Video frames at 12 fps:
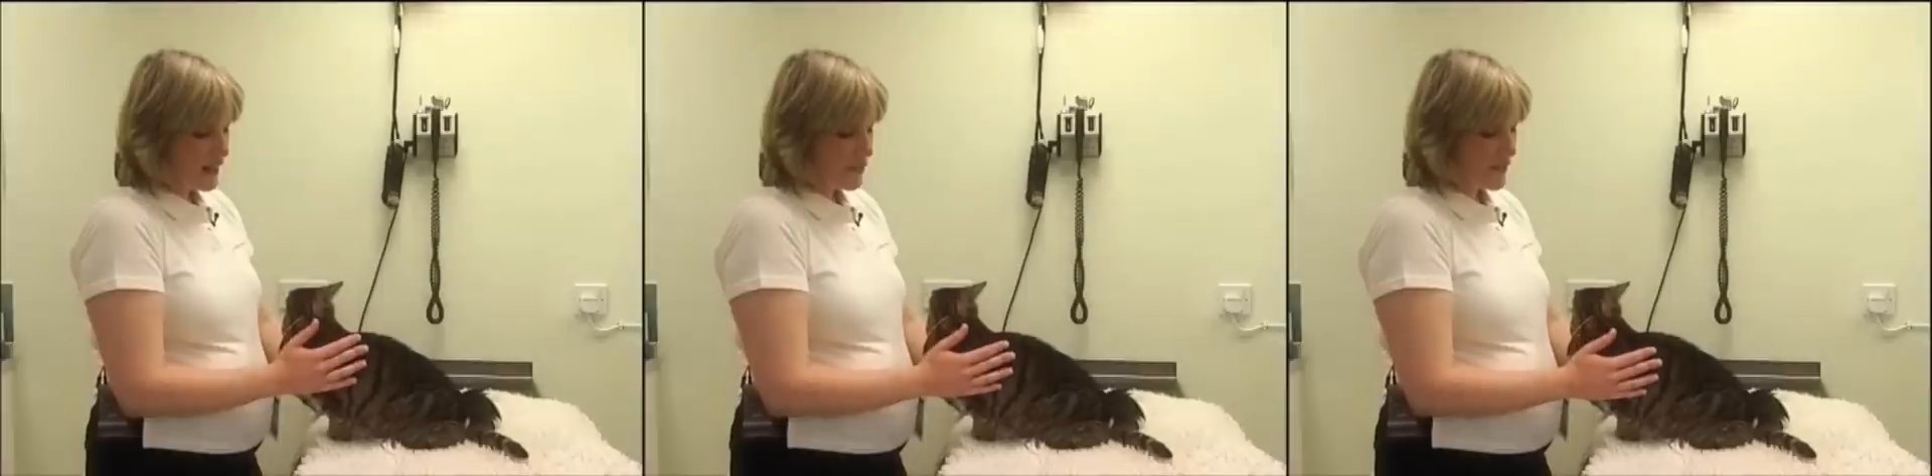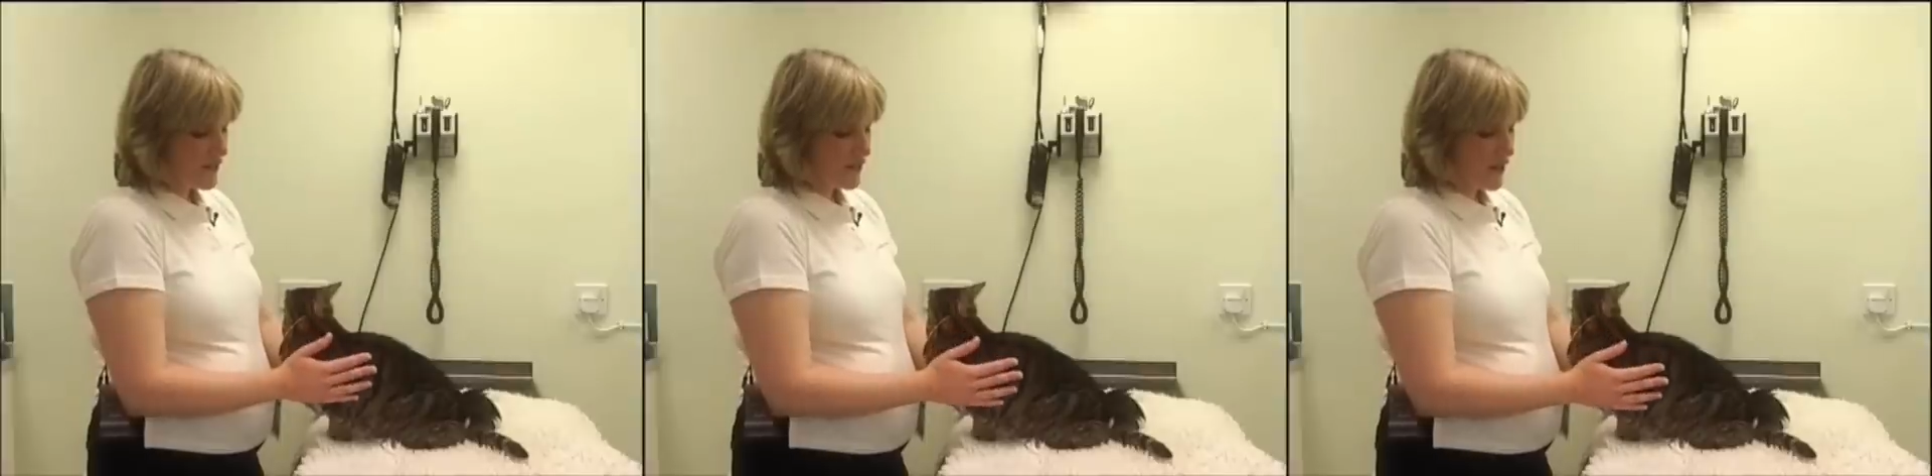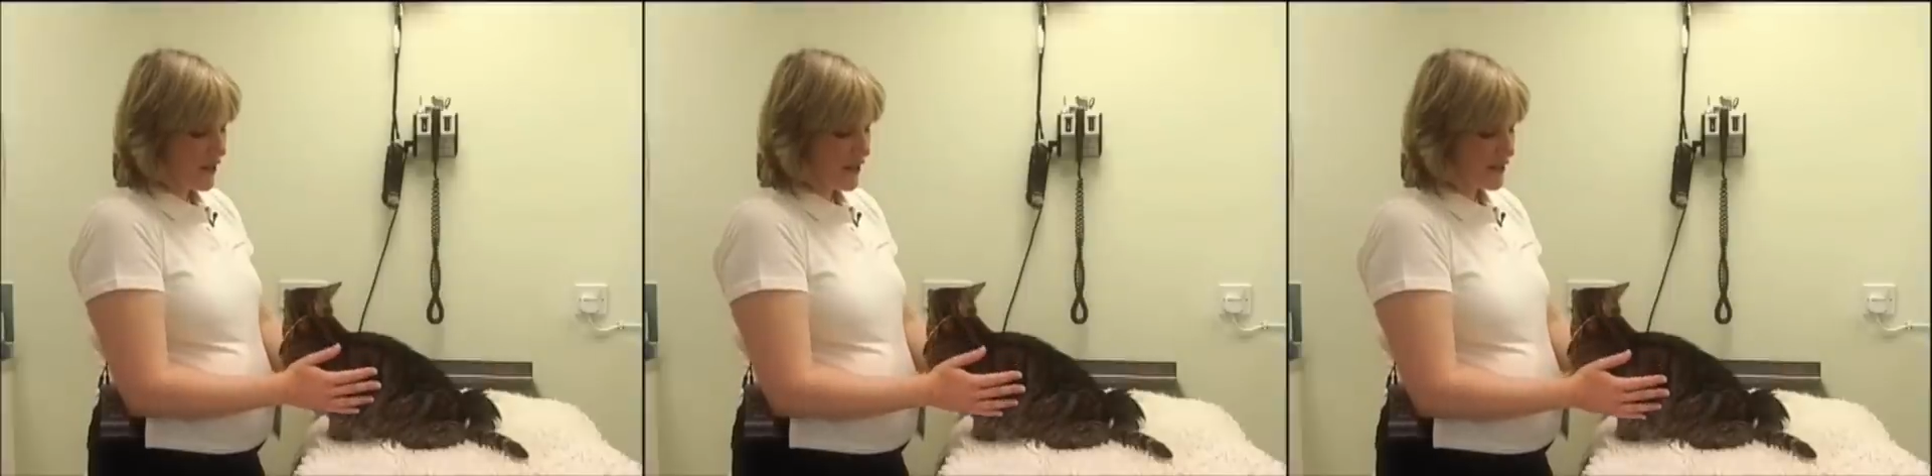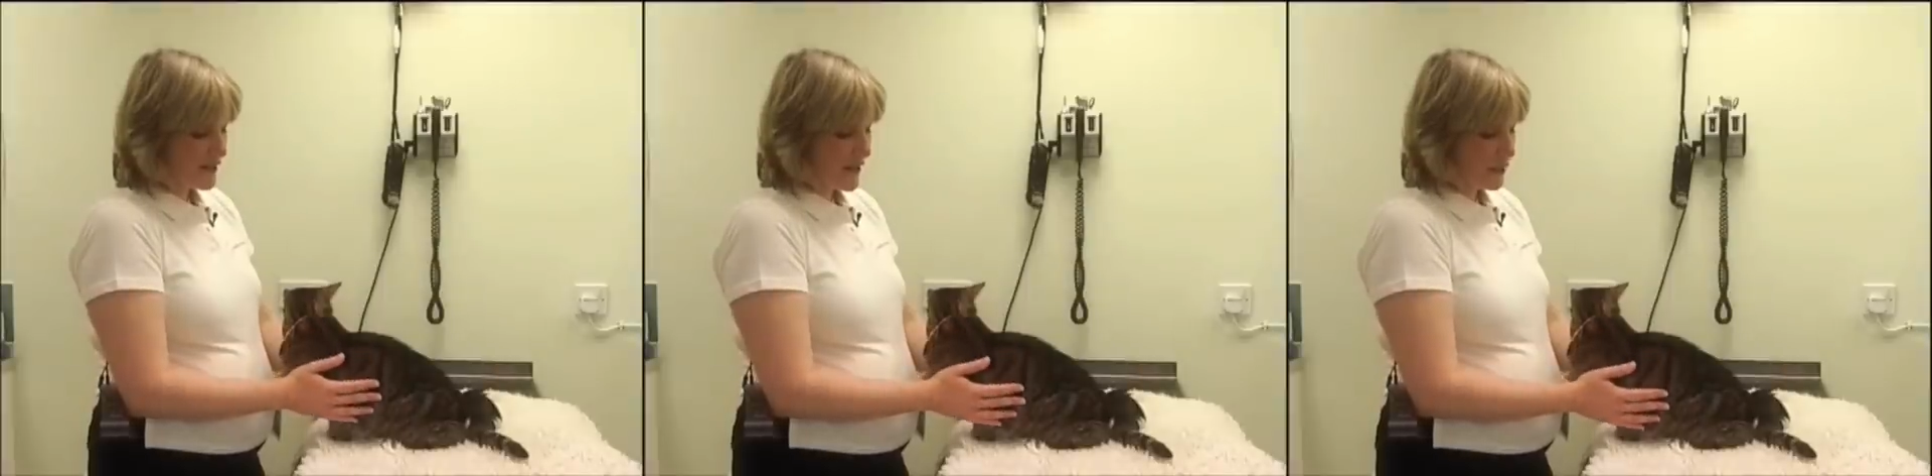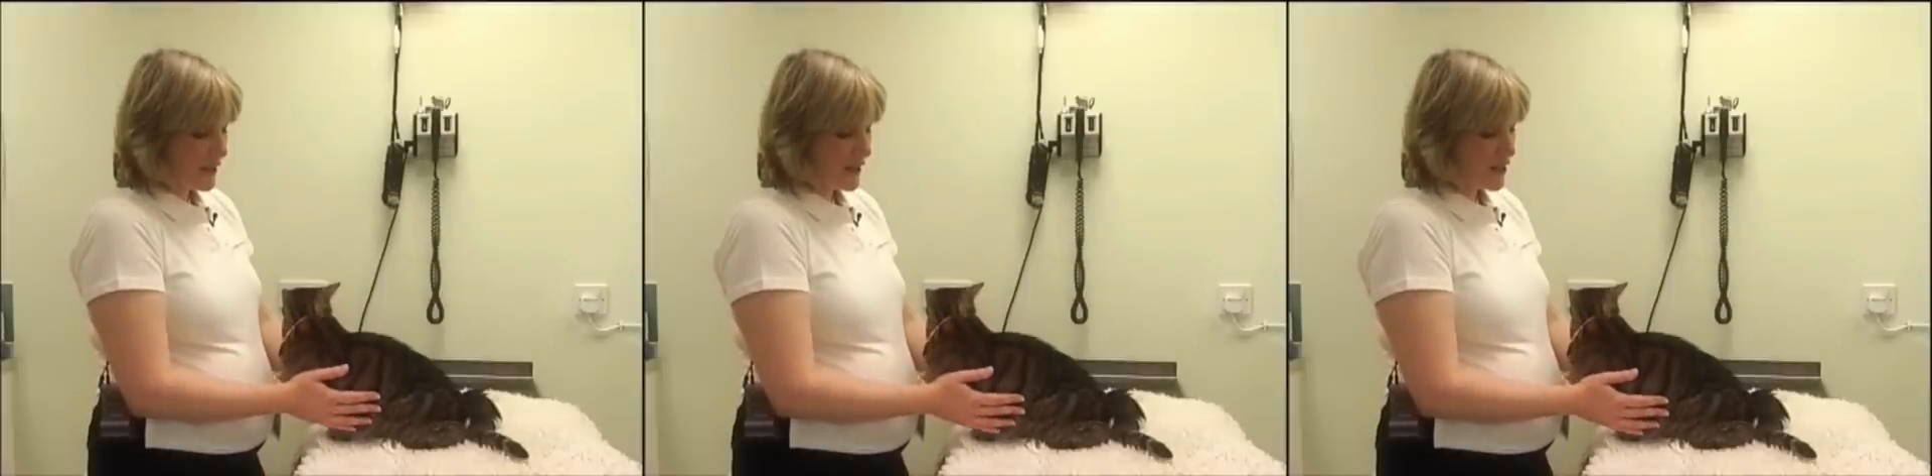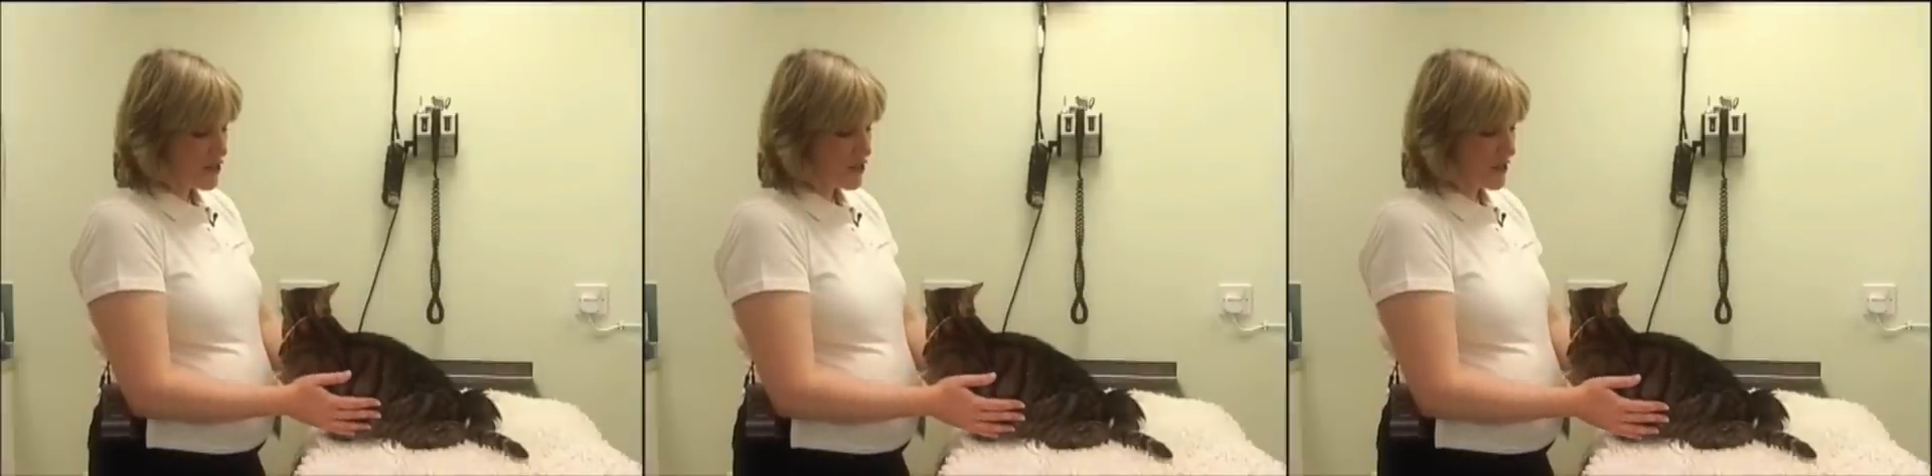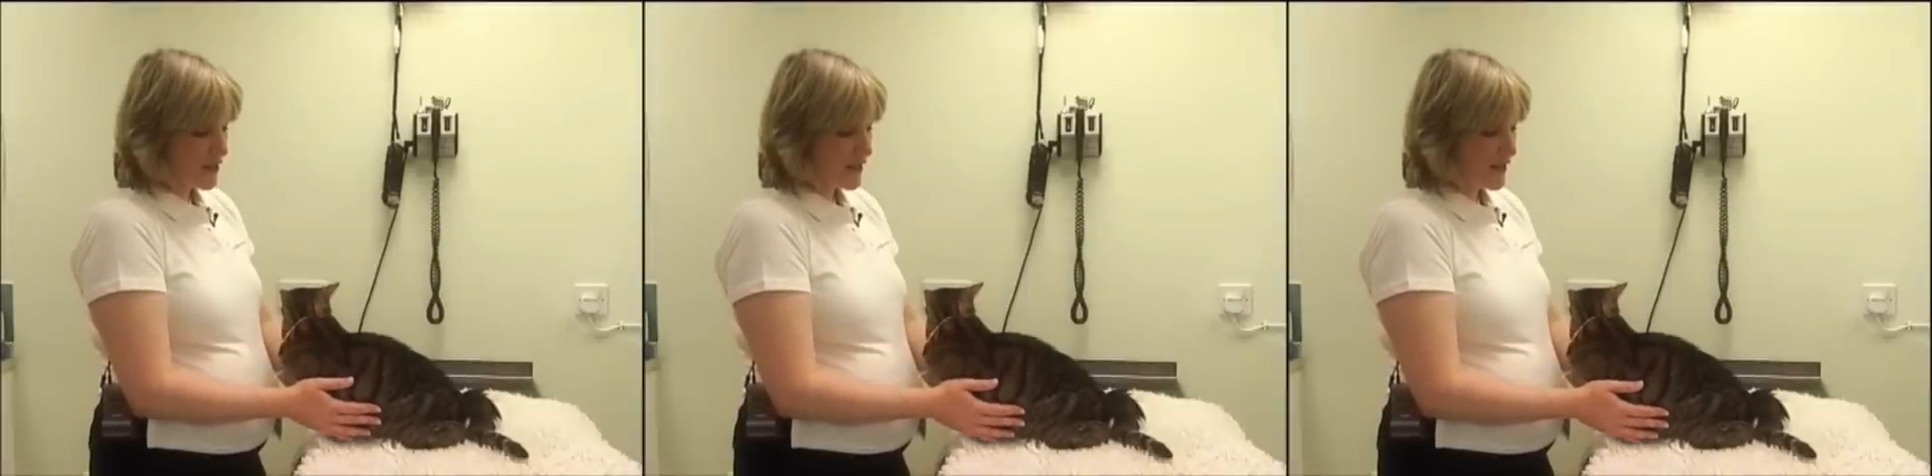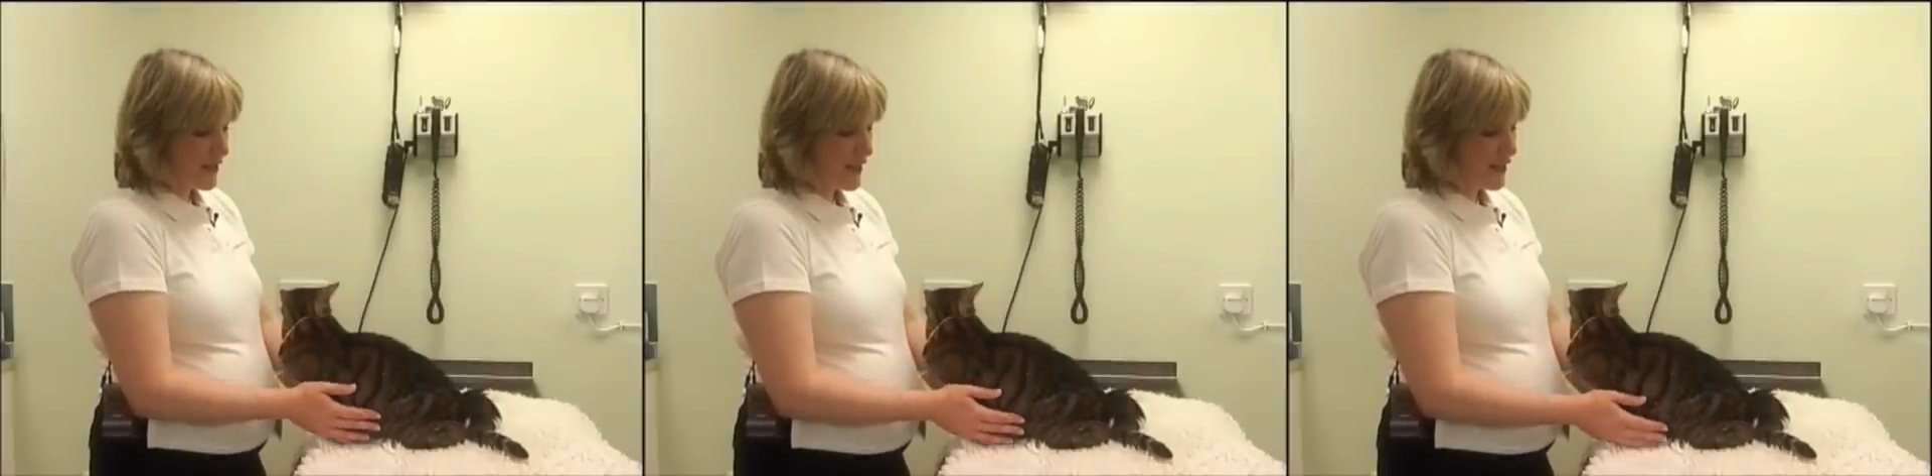element of our examination